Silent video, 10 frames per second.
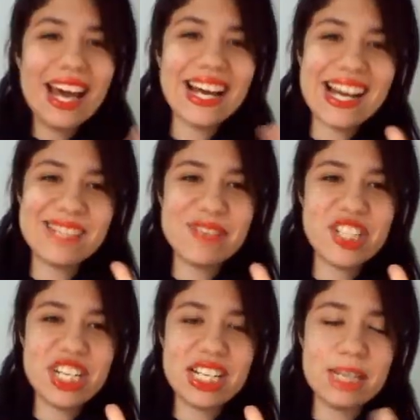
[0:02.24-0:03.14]
Hey guys, it's
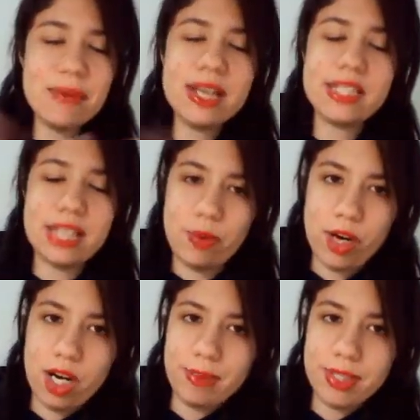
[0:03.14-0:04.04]
me, Janine Tim, and today
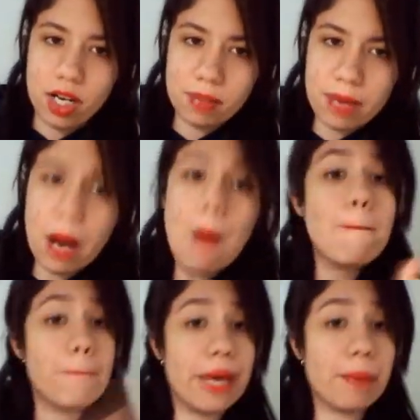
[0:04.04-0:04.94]
we're going to be talking about
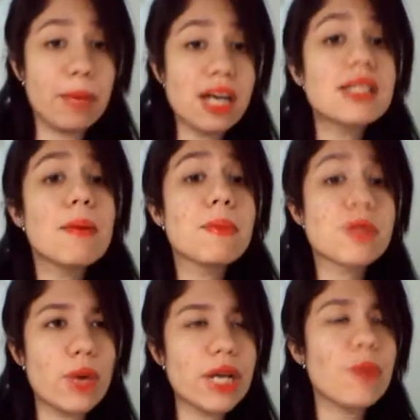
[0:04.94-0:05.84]
Big Byung's
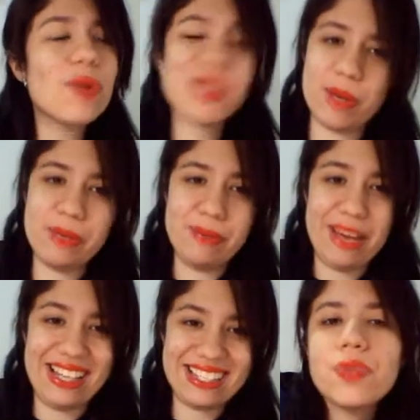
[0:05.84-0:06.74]
Squid with Soybean
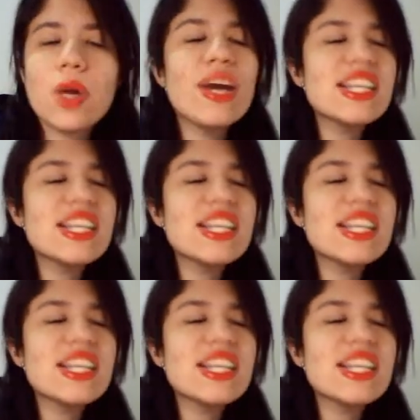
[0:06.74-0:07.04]
Paste.